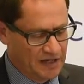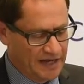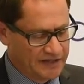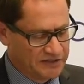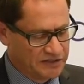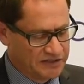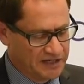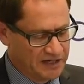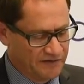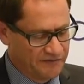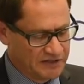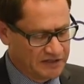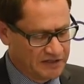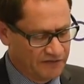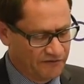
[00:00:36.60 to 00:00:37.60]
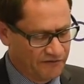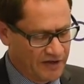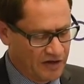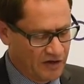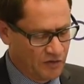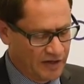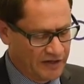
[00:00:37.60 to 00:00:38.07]
and Senior Visiting
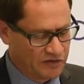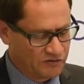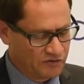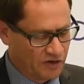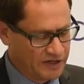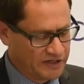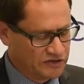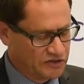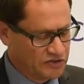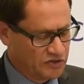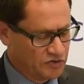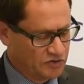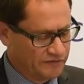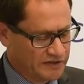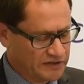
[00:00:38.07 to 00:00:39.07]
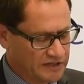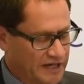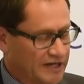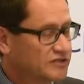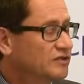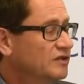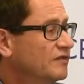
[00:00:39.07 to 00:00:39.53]
Fellow at the Royal Institute of
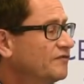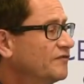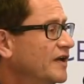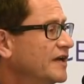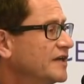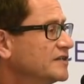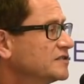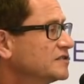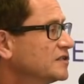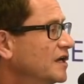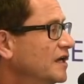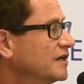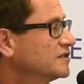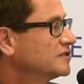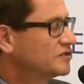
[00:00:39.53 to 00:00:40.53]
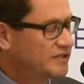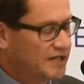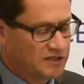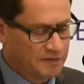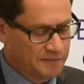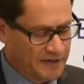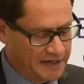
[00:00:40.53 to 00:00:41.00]
International Affairs at
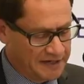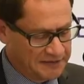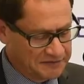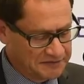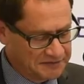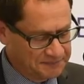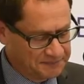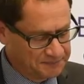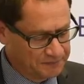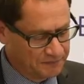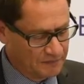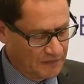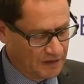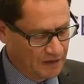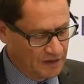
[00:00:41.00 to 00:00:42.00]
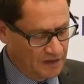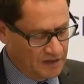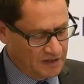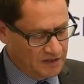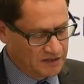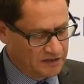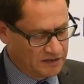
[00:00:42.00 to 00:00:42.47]
Chatham House.
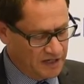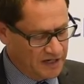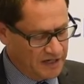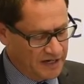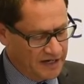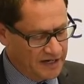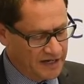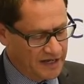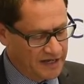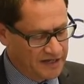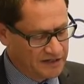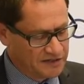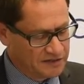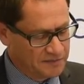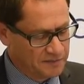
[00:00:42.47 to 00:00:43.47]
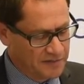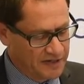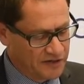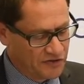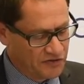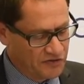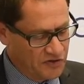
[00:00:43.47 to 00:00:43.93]
Still in his
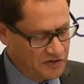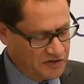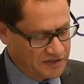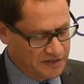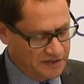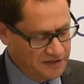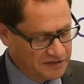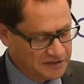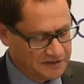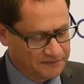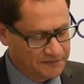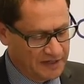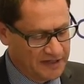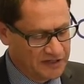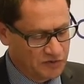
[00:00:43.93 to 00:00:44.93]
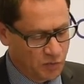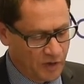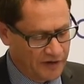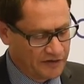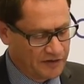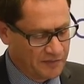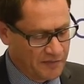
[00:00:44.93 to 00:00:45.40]
mid-30s, he's
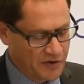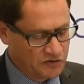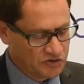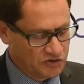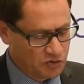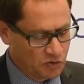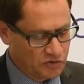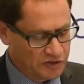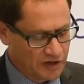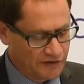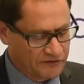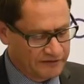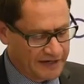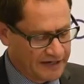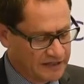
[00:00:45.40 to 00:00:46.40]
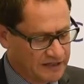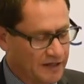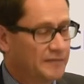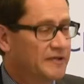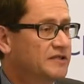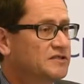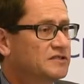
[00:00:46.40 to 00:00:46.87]
one of the most sought-after
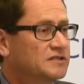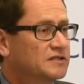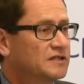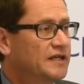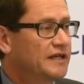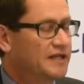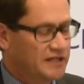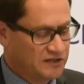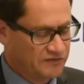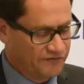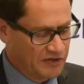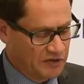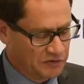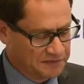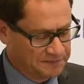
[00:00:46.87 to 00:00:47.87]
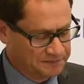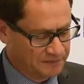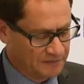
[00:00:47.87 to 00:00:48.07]
academics in his field.